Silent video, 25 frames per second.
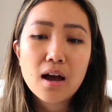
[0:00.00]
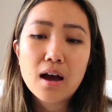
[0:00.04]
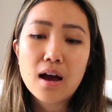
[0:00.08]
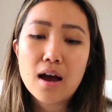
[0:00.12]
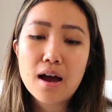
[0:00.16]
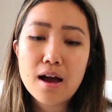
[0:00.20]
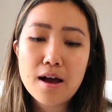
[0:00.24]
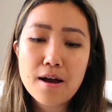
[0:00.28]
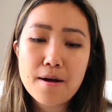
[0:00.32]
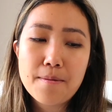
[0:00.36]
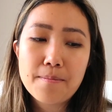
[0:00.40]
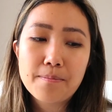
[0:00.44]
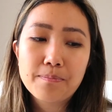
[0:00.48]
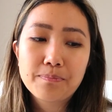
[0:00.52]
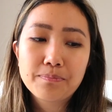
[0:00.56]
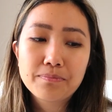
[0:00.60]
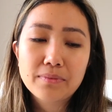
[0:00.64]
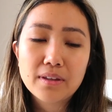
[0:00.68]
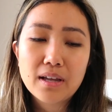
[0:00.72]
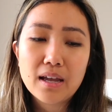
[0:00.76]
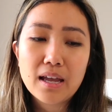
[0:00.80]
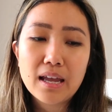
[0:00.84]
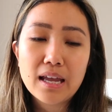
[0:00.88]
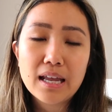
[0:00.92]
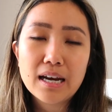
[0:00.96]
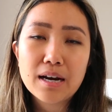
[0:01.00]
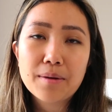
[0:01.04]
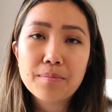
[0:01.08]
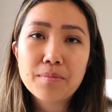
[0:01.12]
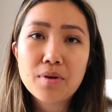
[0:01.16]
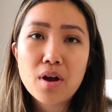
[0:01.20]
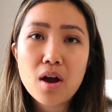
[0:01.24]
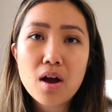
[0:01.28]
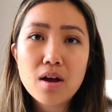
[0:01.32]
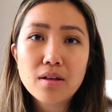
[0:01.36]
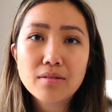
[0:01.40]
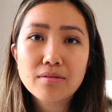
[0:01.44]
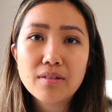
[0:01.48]
And I'm
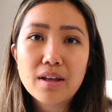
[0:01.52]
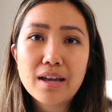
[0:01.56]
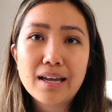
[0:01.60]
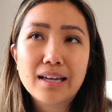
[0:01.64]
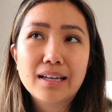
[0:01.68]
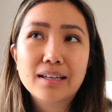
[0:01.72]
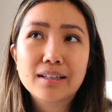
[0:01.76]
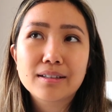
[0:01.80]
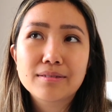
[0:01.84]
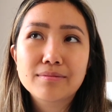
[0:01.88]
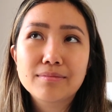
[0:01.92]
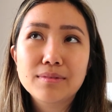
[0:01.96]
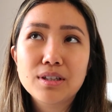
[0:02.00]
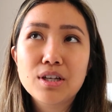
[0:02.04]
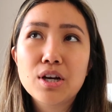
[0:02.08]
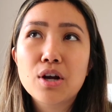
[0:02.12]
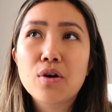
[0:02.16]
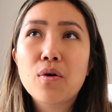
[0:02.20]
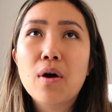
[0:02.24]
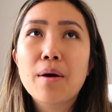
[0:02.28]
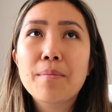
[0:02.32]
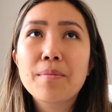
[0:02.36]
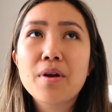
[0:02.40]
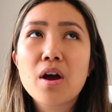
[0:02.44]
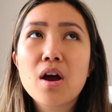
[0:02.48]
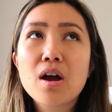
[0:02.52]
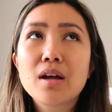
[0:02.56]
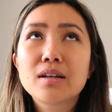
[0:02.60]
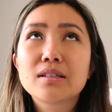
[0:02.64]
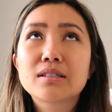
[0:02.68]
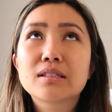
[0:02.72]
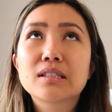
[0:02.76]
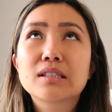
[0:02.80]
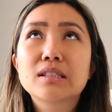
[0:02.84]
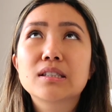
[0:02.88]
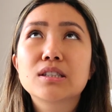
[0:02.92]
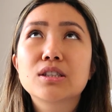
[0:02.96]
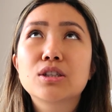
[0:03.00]
not like, you know, I'm
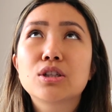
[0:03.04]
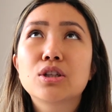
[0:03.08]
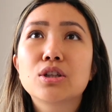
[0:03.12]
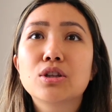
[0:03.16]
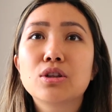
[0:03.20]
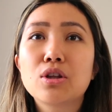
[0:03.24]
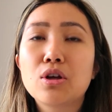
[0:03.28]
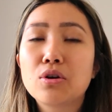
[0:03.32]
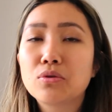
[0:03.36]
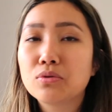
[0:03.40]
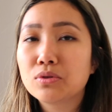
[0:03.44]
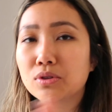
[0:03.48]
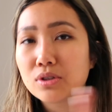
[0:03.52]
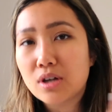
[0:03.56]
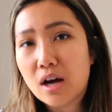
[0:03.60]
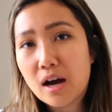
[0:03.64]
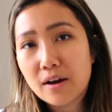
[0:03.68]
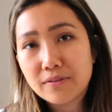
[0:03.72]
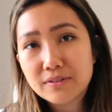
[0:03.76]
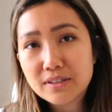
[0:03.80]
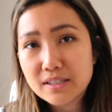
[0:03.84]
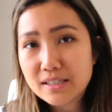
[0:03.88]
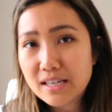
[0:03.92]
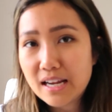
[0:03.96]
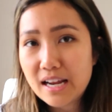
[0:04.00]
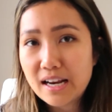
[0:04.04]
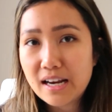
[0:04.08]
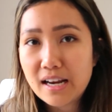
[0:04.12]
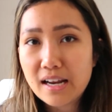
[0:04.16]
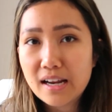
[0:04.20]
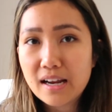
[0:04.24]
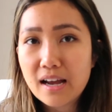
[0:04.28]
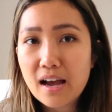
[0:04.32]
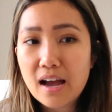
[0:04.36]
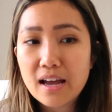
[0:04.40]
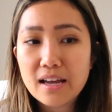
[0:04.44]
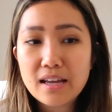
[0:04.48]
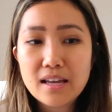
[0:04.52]
not closed off to
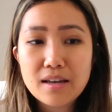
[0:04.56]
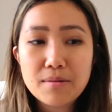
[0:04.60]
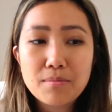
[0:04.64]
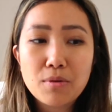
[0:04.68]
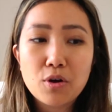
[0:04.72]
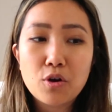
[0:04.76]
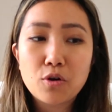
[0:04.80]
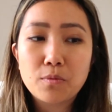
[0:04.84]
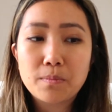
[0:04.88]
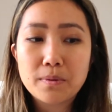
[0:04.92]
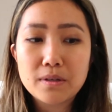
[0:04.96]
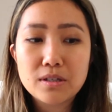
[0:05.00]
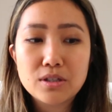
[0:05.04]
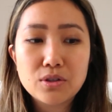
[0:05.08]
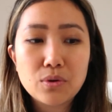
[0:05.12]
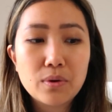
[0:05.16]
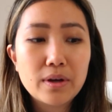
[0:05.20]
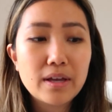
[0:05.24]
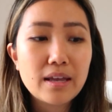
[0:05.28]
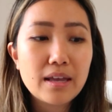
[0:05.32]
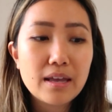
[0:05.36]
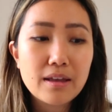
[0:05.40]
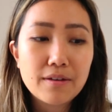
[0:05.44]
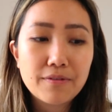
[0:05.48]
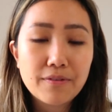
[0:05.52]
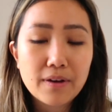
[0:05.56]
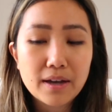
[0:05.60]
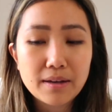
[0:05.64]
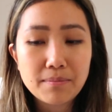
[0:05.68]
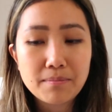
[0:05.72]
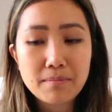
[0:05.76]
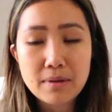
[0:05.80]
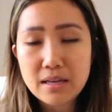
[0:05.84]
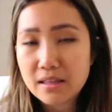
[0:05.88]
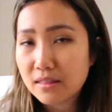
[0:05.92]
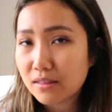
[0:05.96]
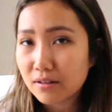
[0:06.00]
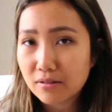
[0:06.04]
dating. I am open to it if I
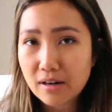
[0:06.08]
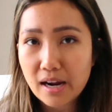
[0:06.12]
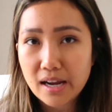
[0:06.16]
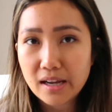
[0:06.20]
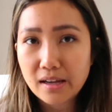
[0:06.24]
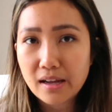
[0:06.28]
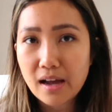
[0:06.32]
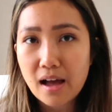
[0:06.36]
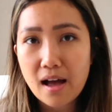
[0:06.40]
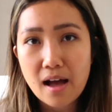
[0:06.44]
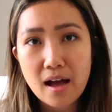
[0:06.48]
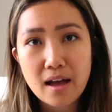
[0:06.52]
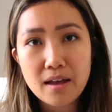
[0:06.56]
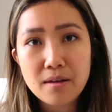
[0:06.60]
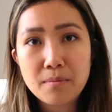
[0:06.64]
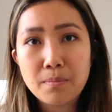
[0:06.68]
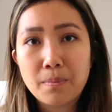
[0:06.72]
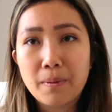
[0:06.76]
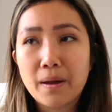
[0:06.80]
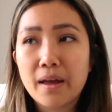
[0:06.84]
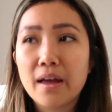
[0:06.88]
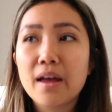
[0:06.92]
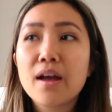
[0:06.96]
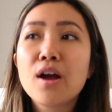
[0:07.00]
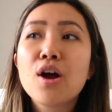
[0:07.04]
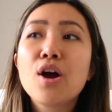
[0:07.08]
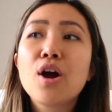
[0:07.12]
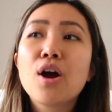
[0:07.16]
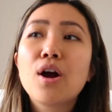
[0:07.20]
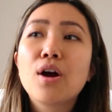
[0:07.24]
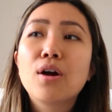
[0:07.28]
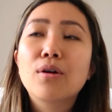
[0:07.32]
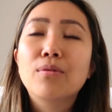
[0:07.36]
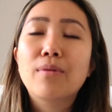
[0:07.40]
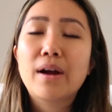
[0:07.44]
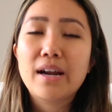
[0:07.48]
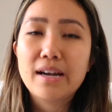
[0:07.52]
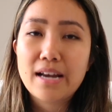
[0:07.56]
meet the right guy, but
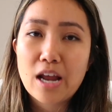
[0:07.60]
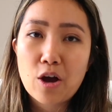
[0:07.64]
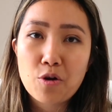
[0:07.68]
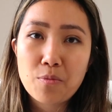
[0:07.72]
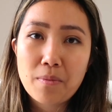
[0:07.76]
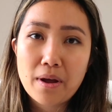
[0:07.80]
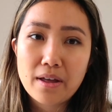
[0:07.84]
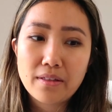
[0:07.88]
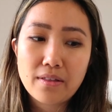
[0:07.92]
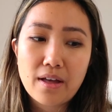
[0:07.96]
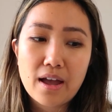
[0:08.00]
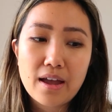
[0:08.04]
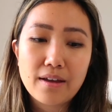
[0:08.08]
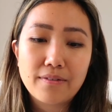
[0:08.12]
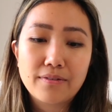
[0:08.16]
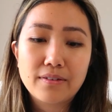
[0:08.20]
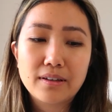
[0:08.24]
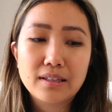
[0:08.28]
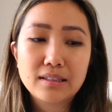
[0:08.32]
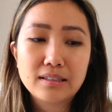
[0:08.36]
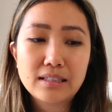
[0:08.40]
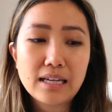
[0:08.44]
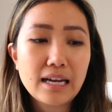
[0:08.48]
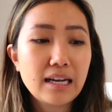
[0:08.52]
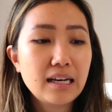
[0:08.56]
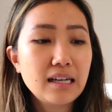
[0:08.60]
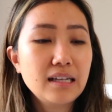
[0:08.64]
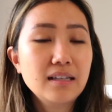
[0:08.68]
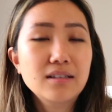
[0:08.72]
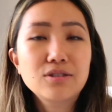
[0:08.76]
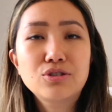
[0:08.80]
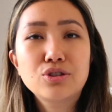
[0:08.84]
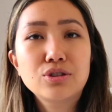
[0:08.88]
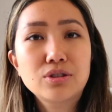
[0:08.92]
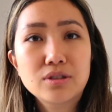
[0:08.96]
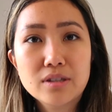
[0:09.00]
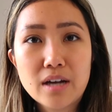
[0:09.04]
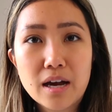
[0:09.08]
right now in my life, dating
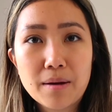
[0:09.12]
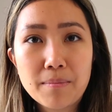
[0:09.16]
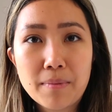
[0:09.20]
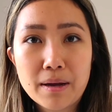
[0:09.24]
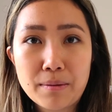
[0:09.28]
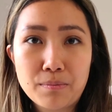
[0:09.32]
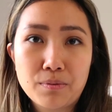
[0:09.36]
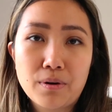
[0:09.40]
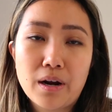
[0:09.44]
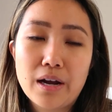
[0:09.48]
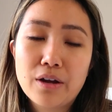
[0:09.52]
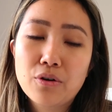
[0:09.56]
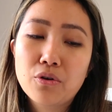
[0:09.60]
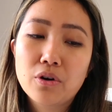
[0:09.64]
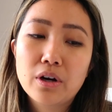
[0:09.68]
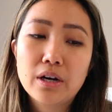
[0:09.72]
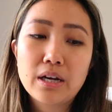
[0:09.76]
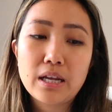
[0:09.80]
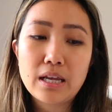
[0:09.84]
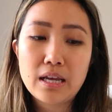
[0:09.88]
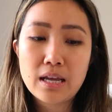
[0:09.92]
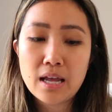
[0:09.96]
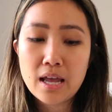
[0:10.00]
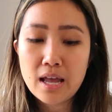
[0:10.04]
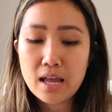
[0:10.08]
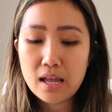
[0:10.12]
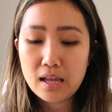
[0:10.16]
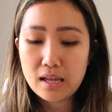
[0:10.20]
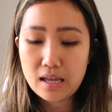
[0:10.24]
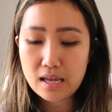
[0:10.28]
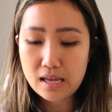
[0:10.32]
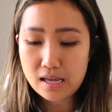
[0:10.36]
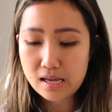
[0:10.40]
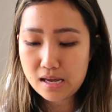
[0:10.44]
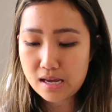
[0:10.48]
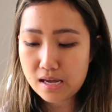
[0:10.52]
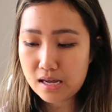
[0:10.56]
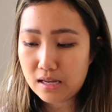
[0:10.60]
is just not my priority.
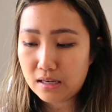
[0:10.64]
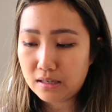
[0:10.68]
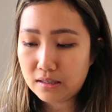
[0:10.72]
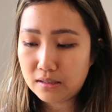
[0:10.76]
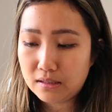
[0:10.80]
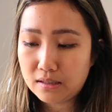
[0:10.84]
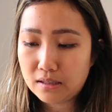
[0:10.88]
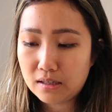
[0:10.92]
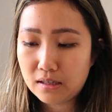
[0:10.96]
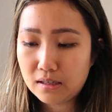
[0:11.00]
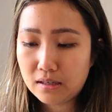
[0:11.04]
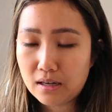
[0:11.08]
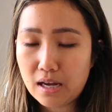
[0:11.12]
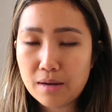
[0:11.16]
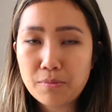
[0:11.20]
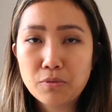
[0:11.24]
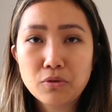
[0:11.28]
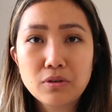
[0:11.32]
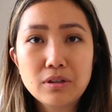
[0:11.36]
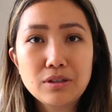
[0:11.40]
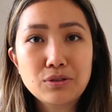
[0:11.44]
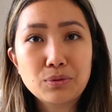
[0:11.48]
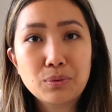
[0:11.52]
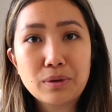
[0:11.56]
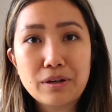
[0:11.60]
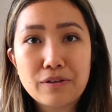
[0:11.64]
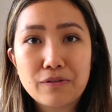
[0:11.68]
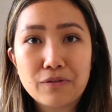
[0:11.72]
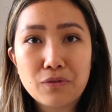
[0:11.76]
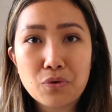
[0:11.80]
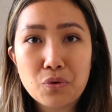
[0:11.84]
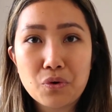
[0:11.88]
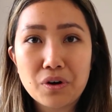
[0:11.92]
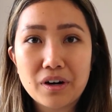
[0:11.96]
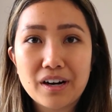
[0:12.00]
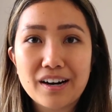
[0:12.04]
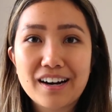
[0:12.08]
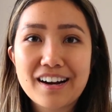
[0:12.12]
And I'm only
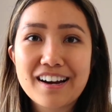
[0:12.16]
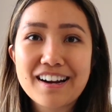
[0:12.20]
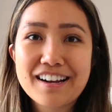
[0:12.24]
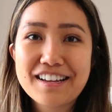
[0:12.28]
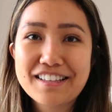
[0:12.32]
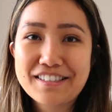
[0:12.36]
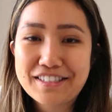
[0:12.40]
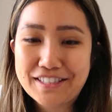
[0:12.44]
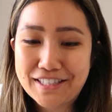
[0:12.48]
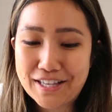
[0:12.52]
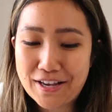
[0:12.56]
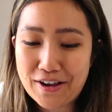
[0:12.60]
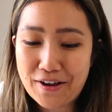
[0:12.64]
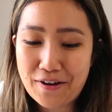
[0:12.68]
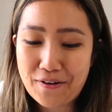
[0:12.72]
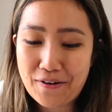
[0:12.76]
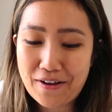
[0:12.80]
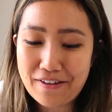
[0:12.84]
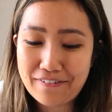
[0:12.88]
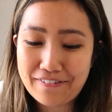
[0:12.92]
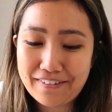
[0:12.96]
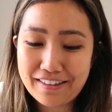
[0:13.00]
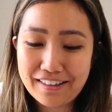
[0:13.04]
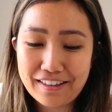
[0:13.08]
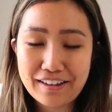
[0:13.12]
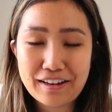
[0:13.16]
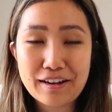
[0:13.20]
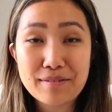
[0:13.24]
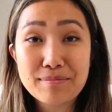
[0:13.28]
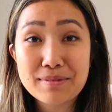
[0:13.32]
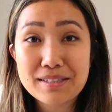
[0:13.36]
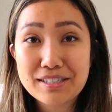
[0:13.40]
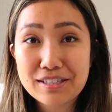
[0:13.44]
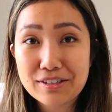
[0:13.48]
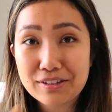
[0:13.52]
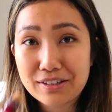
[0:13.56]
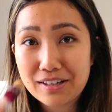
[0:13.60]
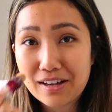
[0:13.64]
24, and so I feel like
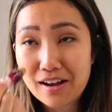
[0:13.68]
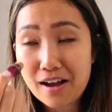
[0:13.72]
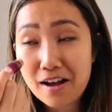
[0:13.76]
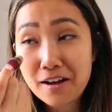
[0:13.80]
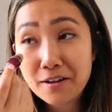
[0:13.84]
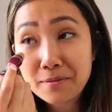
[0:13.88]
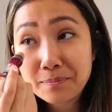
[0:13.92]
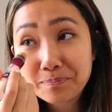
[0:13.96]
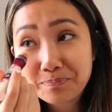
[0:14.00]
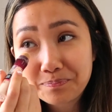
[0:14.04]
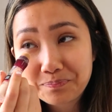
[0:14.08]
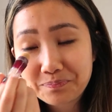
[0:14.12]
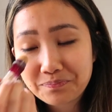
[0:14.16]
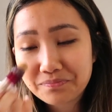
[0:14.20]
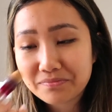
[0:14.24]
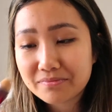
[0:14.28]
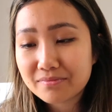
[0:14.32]
I'm still young.